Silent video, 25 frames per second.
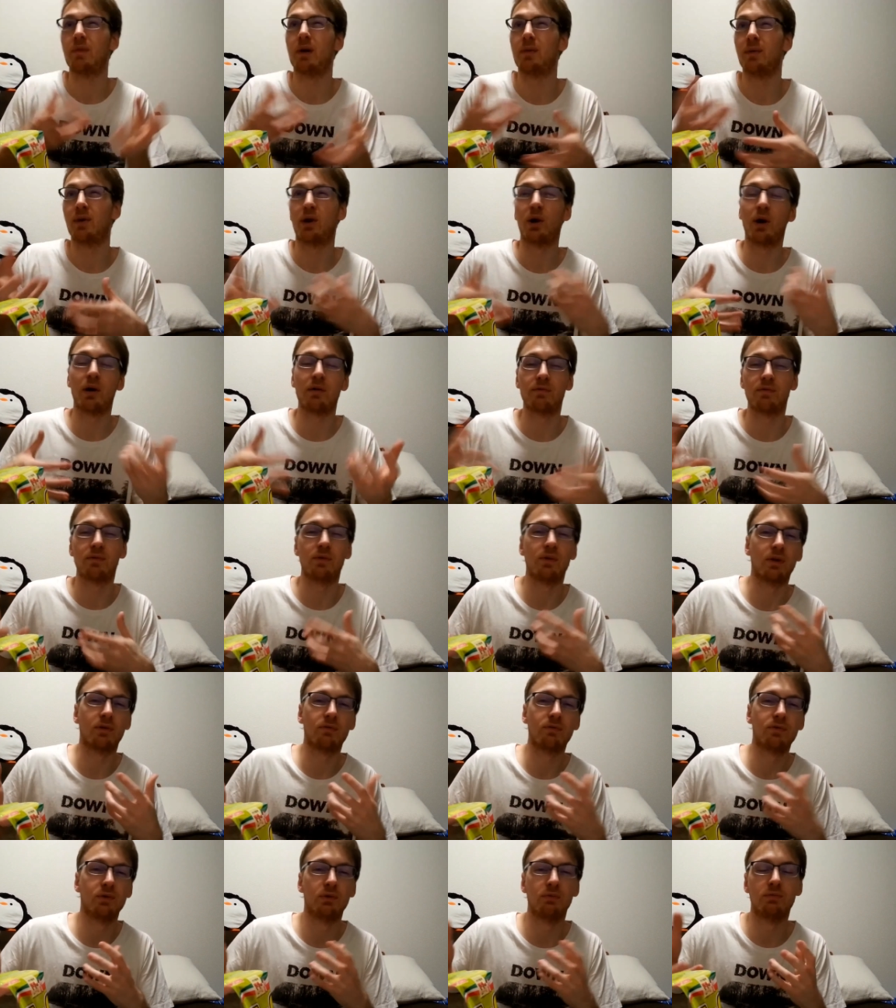Maybe go out for a
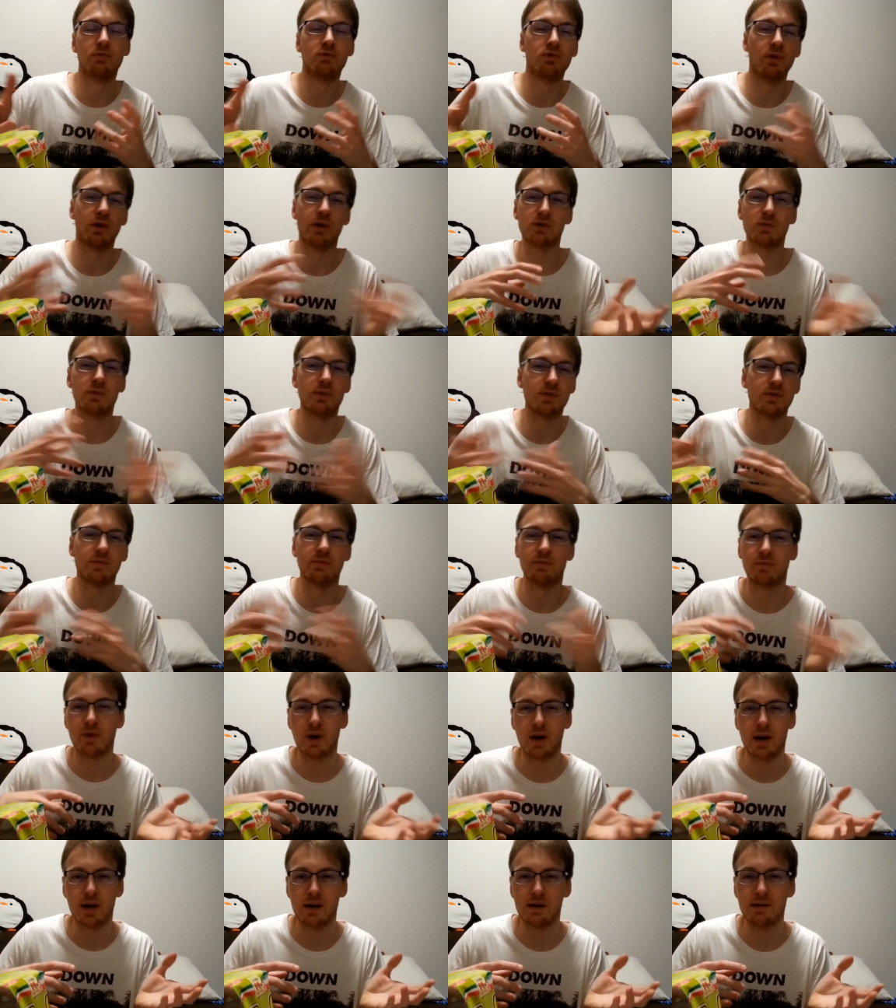few drinks with some
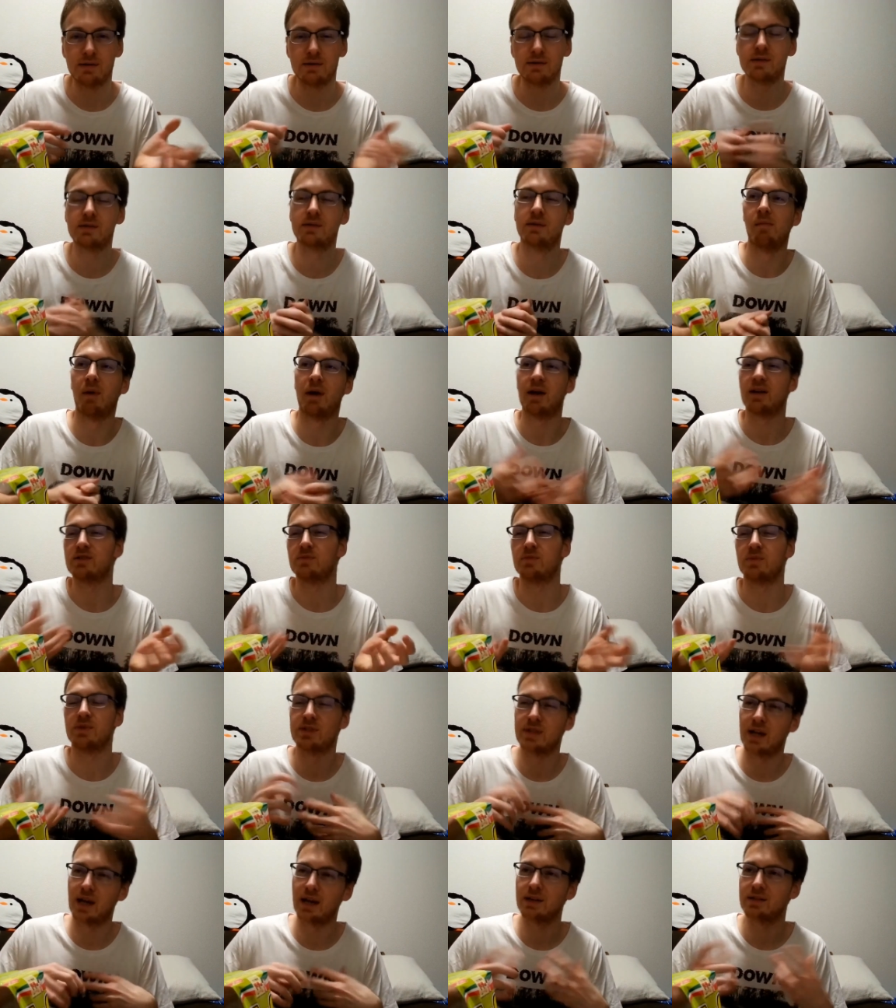friends. I might get some
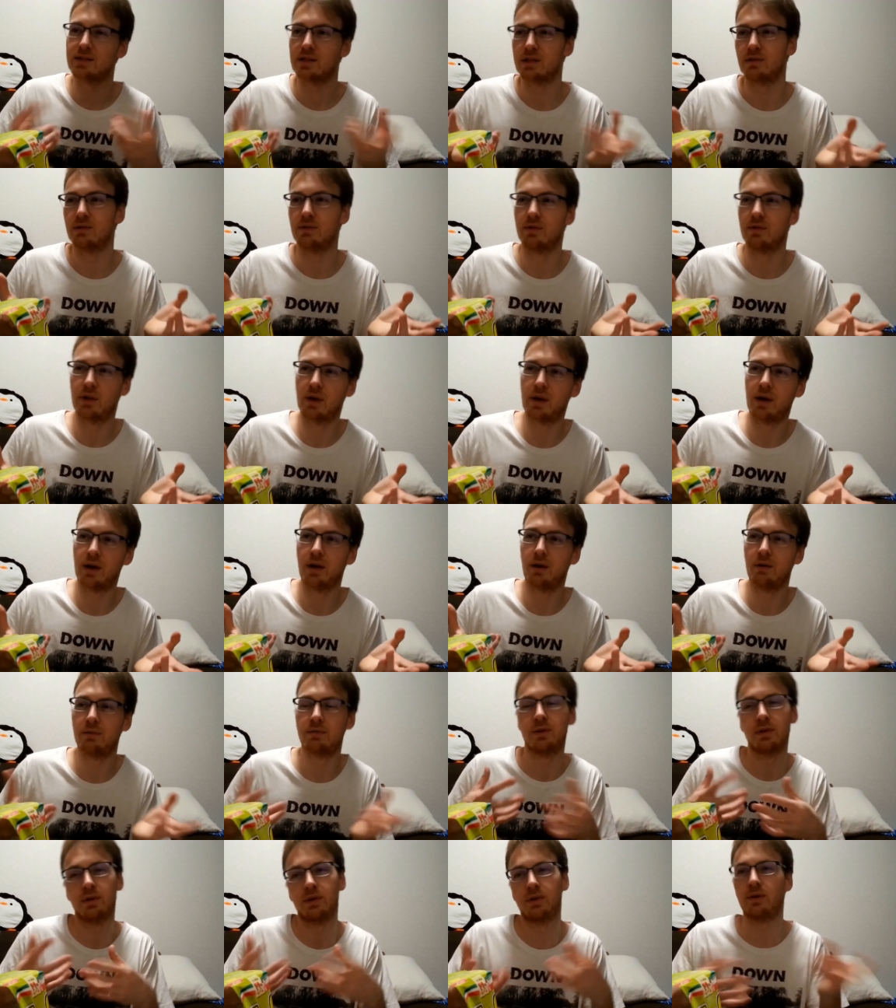snacks here and
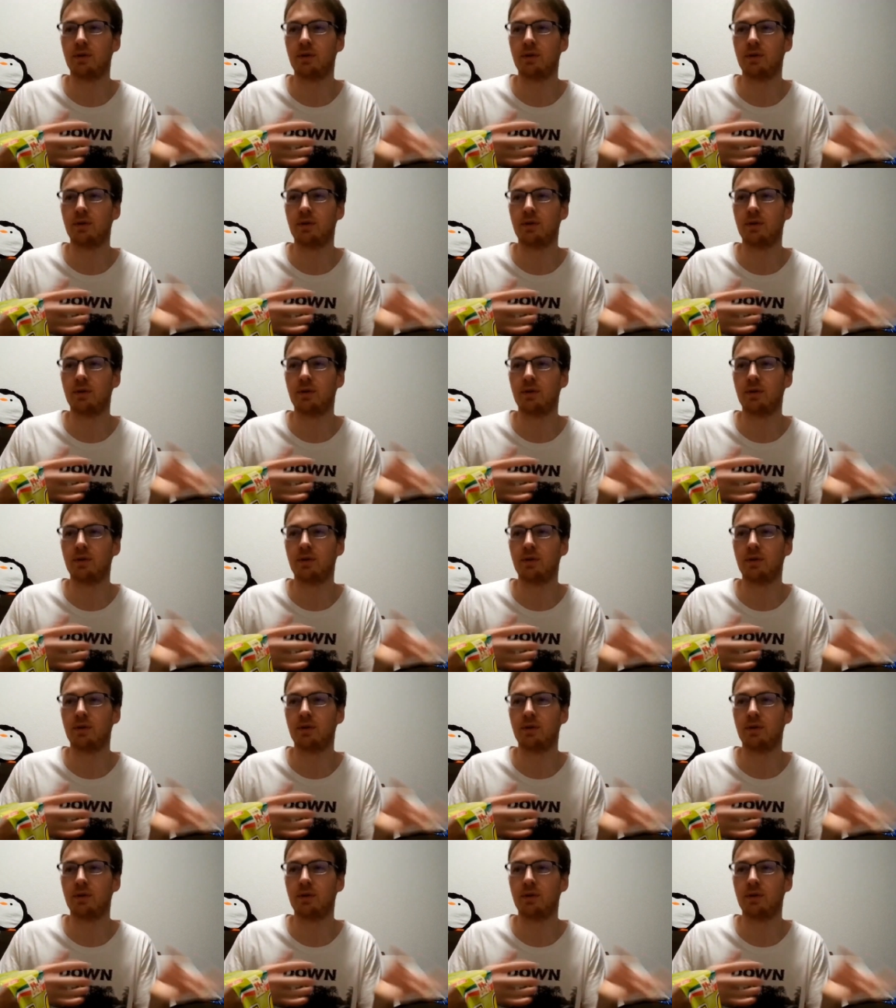there.